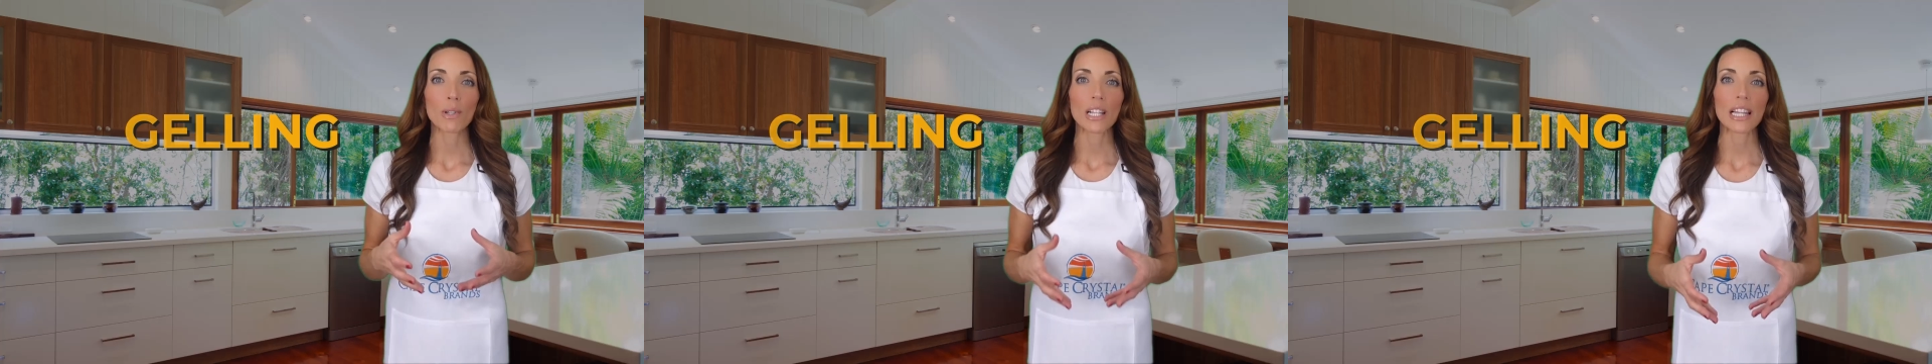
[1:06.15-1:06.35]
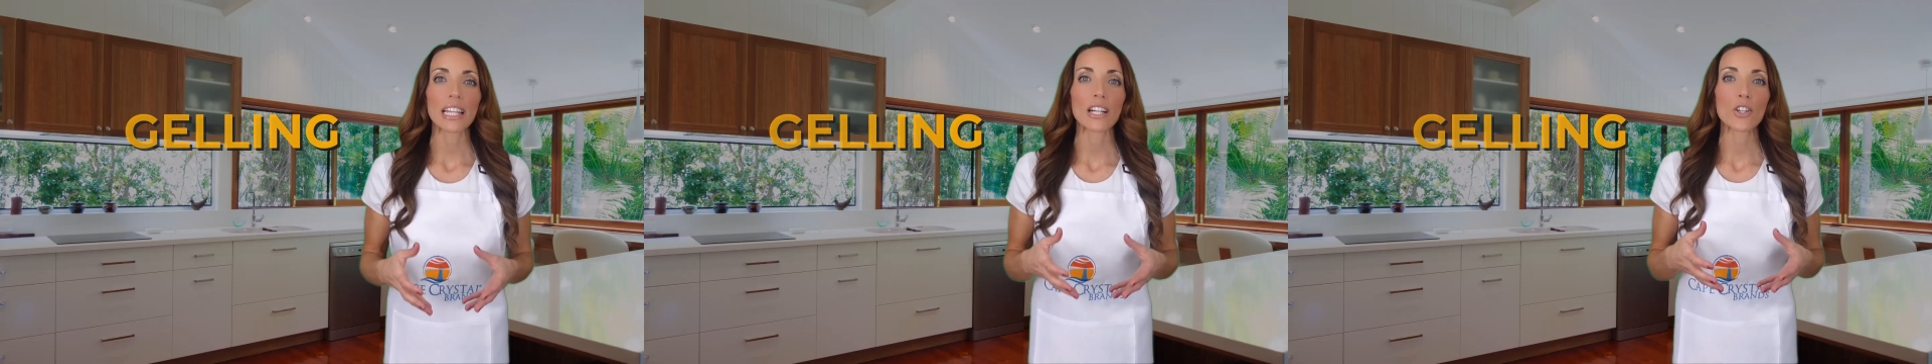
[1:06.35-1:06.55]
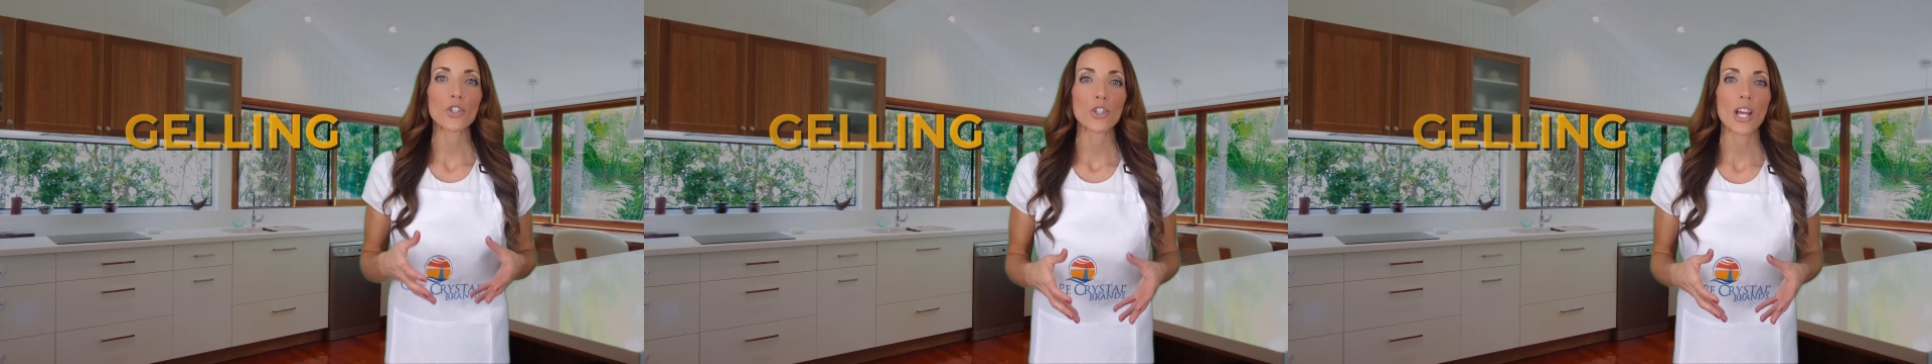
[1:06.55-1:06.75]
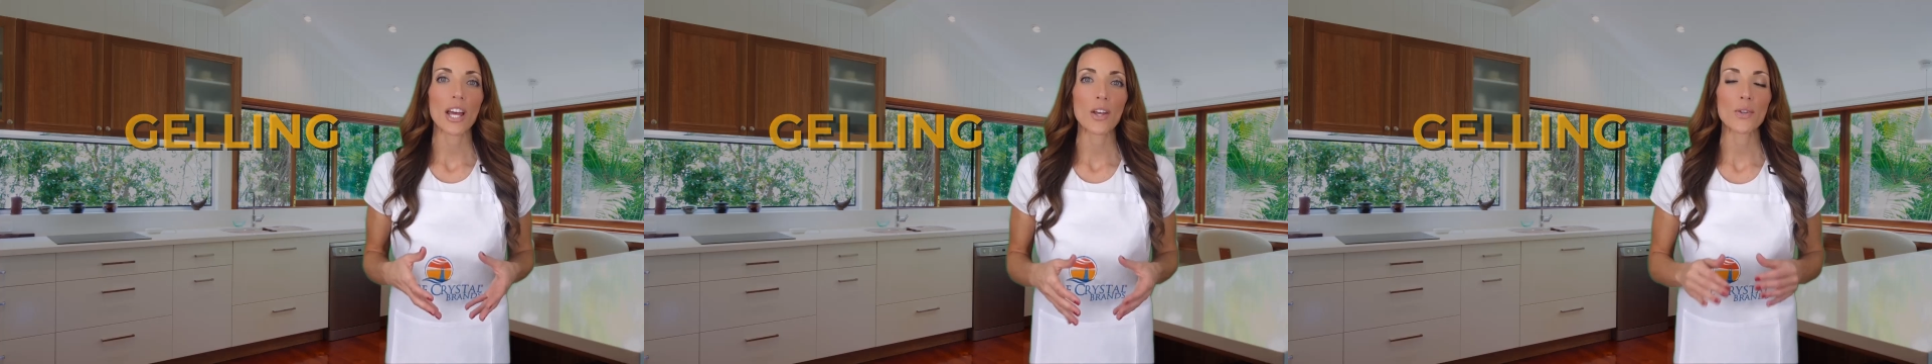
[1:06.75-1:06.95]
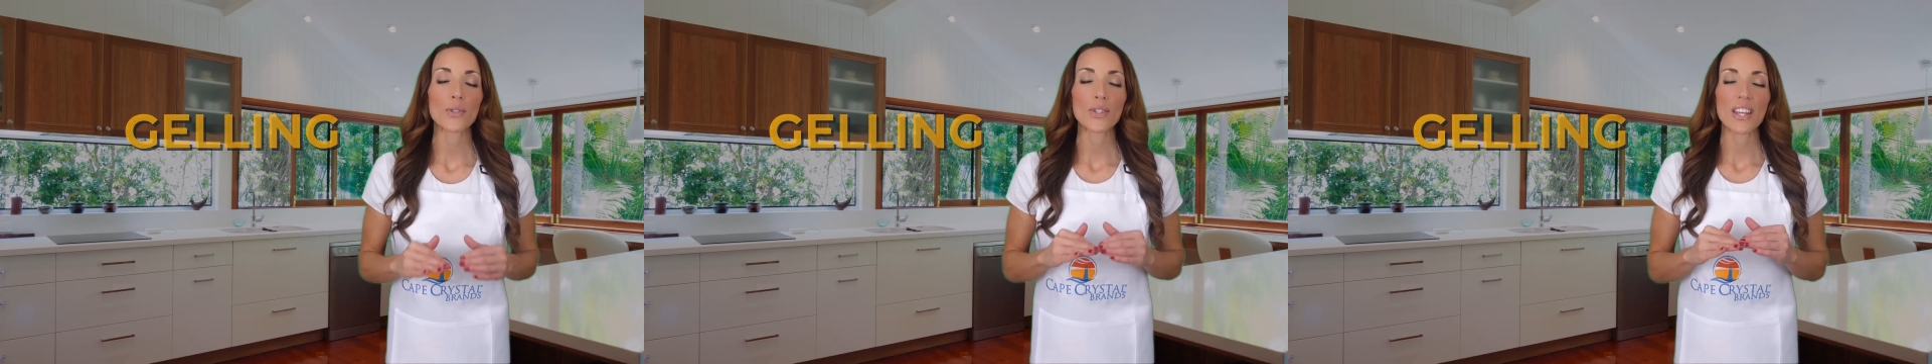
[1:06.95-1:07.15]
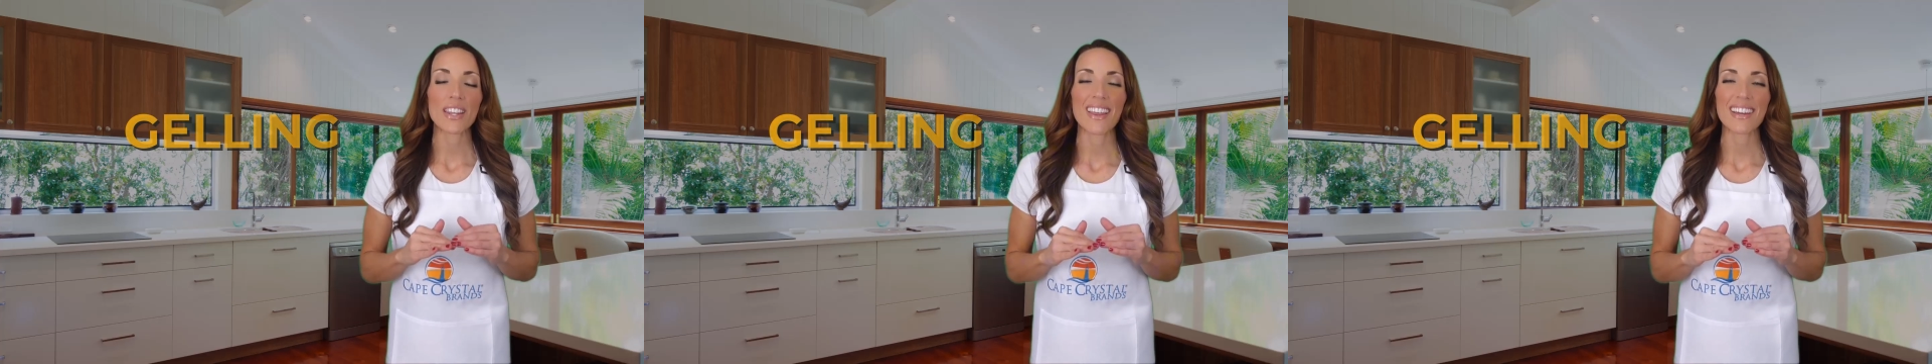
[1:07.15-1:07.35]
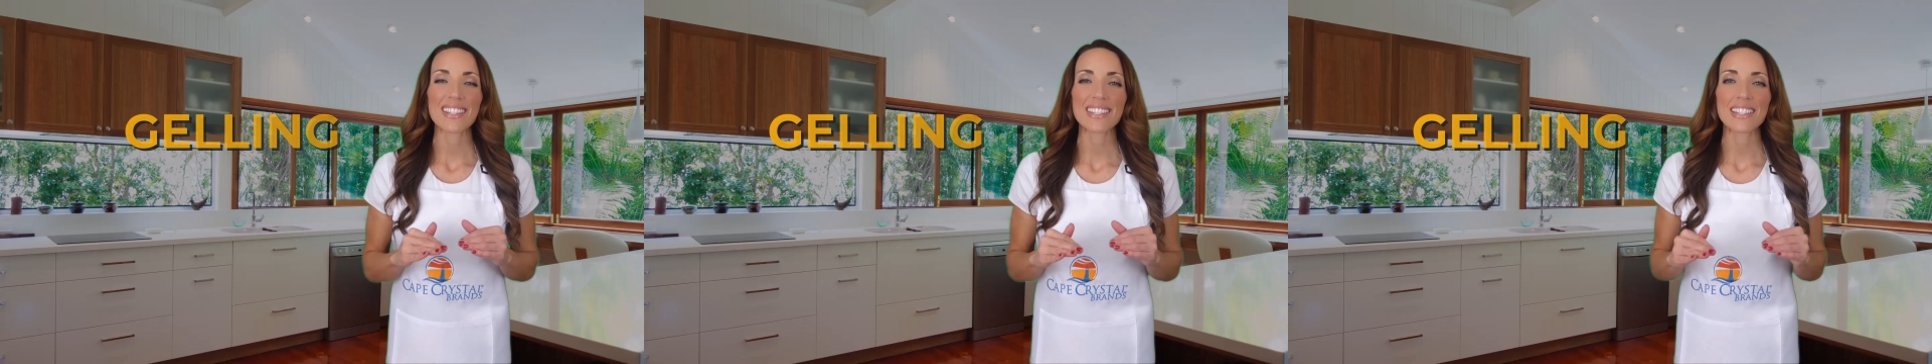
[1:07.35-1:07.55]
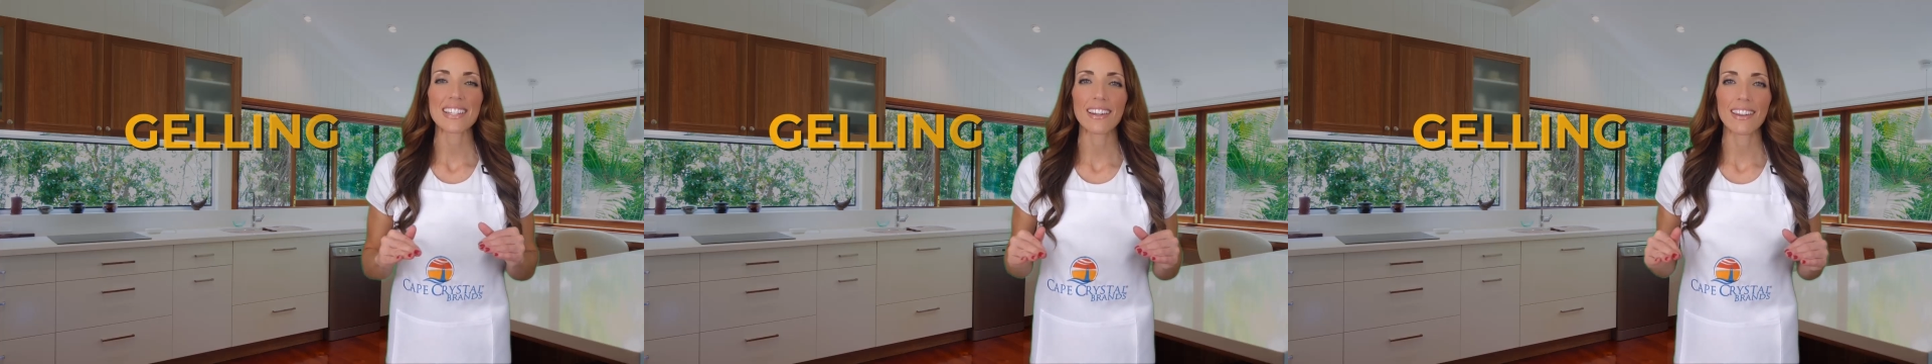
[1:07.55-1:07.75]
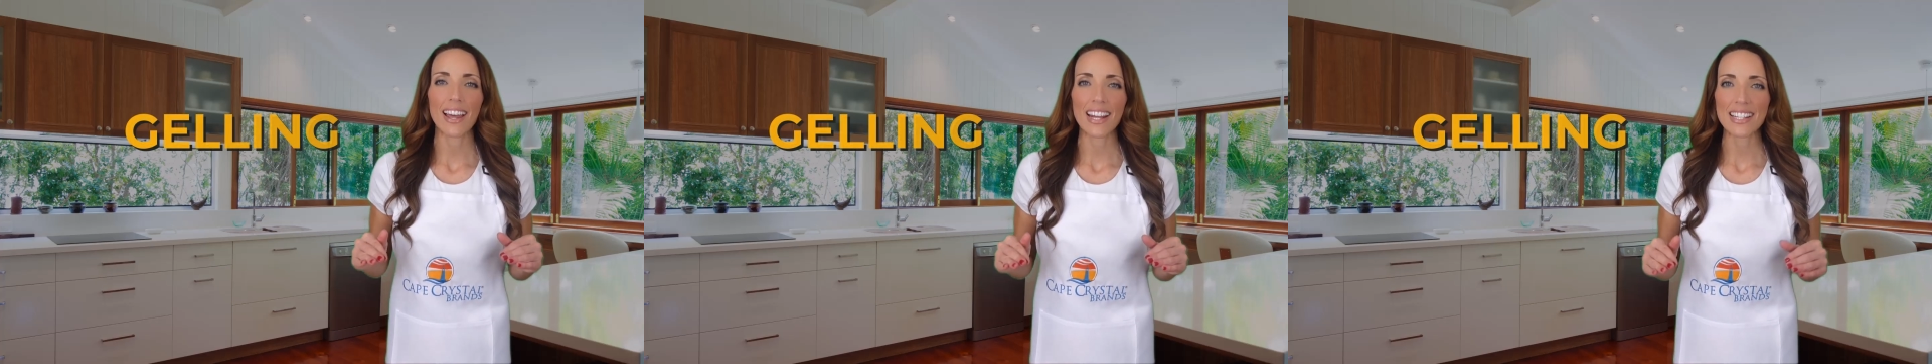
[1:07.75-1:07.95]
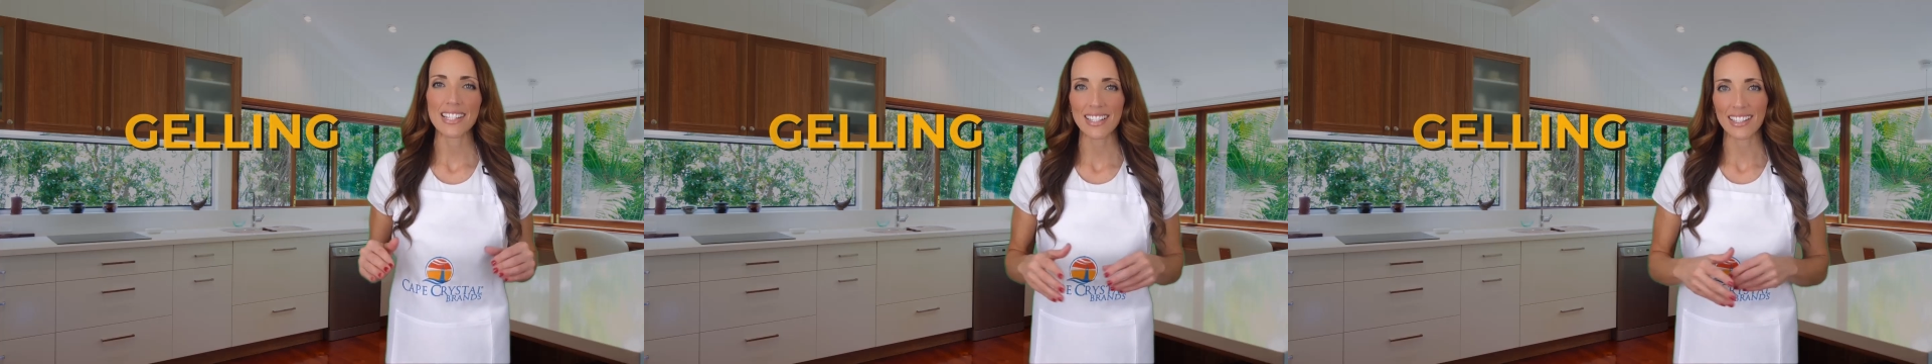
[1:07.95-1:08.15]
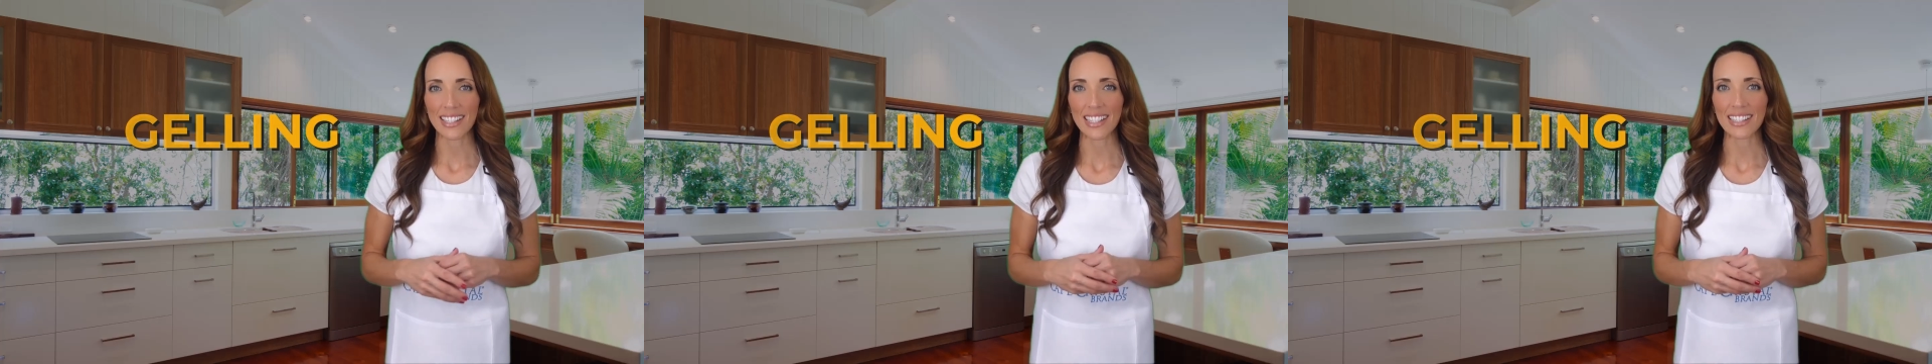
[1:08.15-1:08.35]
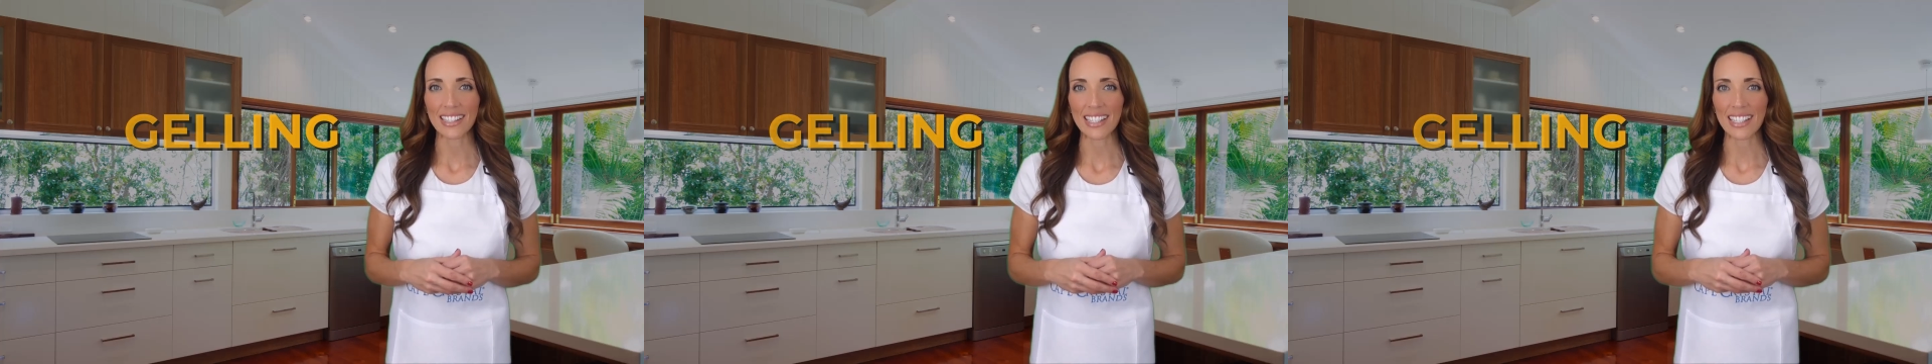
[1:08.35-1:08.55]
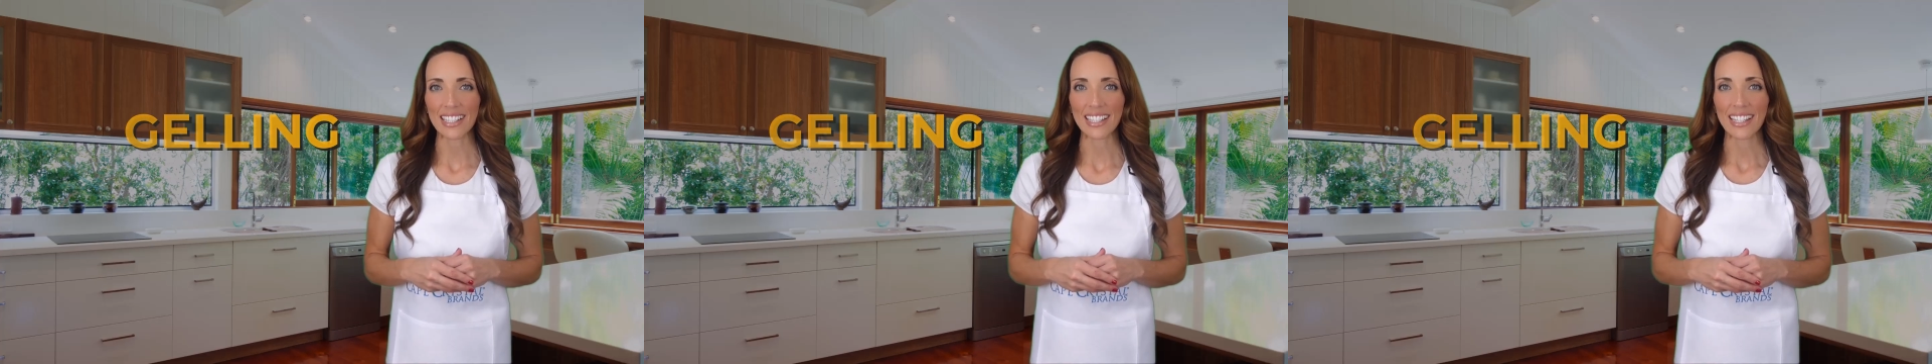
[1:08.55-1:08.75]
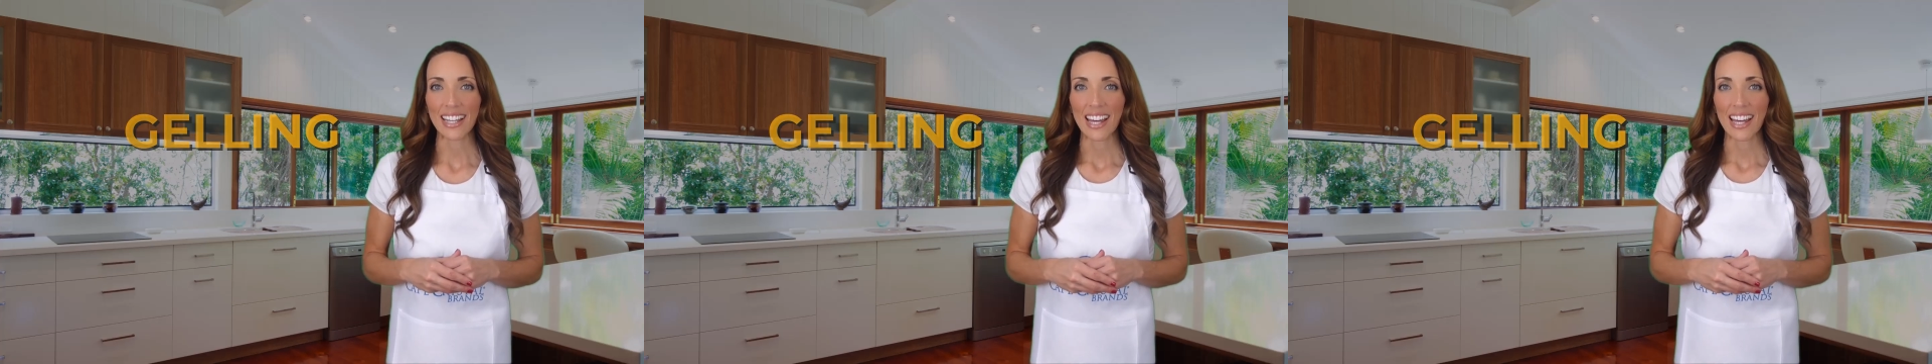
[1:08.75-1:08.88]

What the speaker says: clear gels that slice cleanly.